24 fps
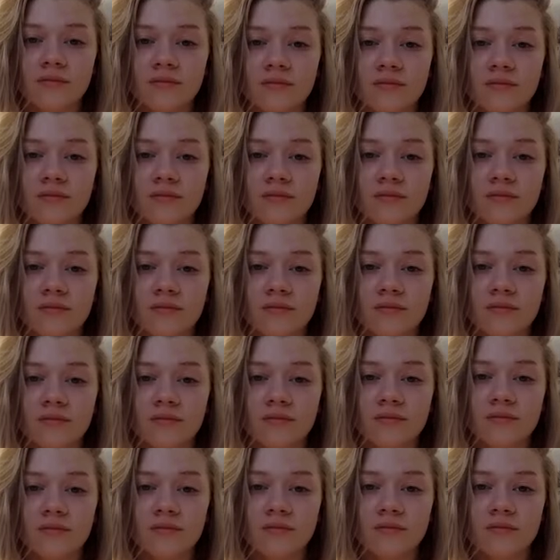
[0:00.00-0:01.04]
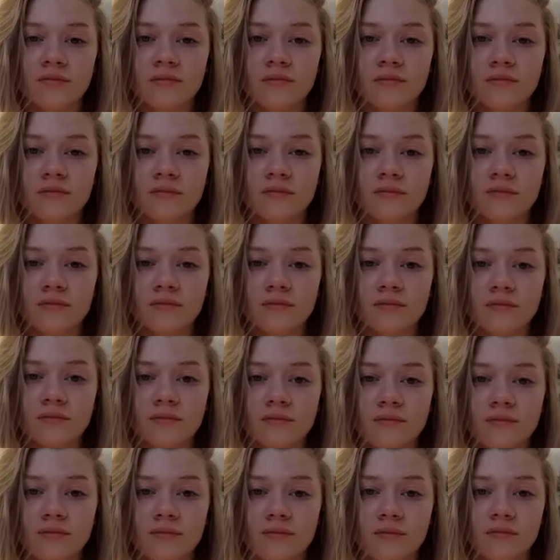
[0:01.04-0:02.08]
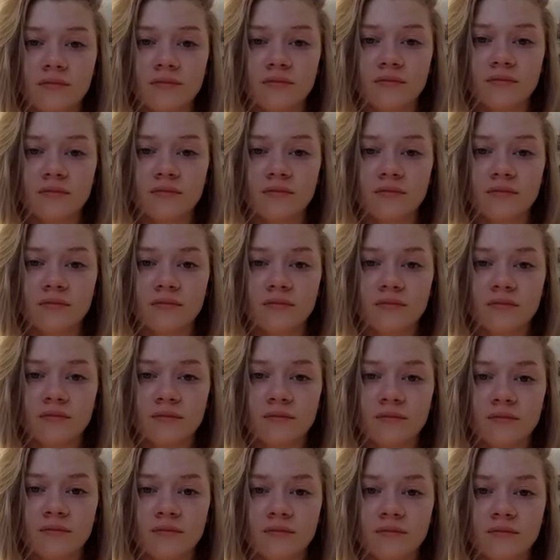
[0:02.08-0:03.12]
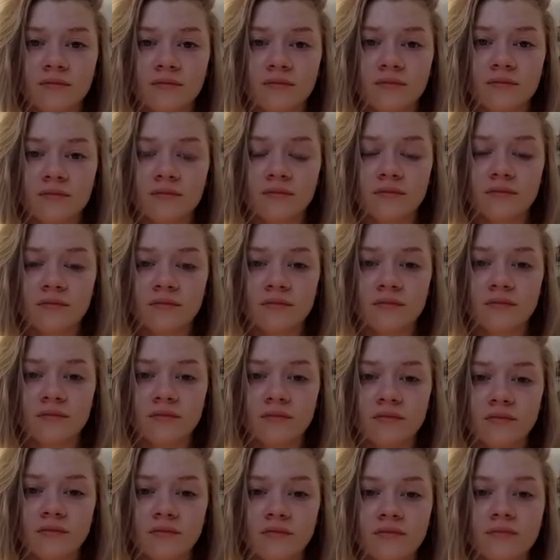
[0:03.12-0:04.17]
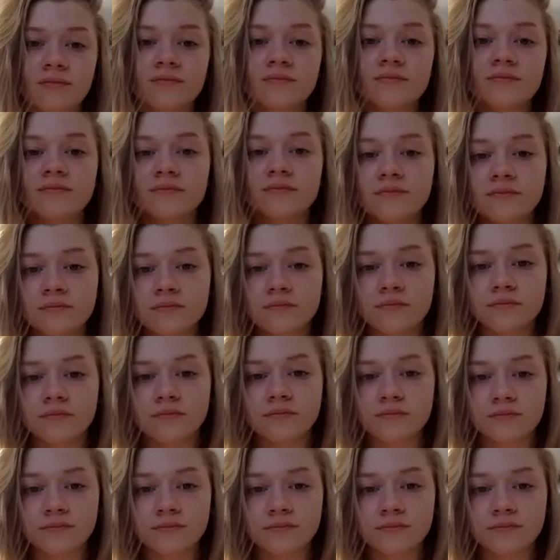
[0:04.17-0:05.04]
(not speaking)